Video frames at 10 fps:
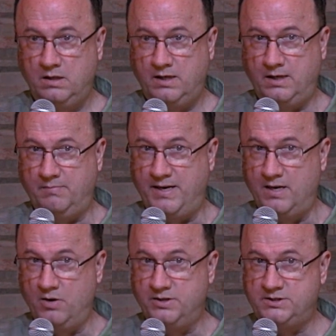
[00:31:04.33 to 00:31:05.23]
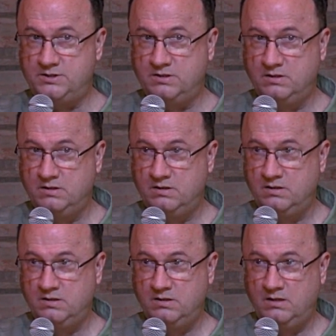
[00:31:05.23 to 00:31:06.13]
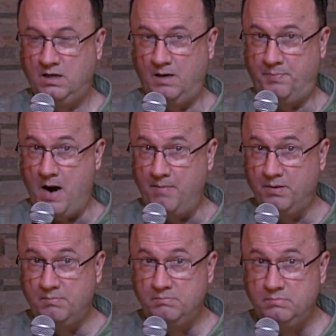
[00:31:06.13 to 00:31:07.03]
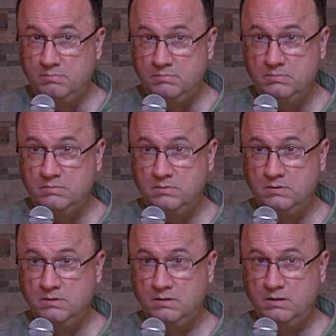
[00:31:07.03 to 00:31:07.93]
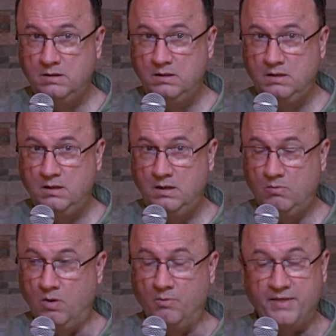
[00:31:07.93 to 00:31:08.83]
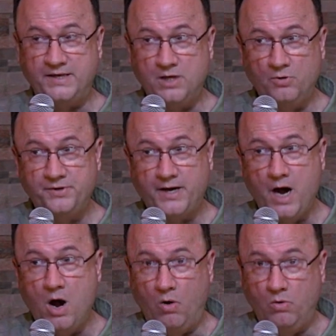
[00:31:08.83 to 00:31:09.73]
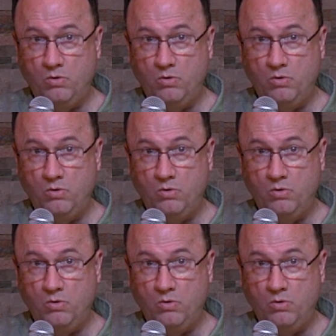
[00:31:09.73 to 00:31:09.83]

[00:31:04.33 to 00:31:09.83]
Anybody notice a problem? Where were they told to go?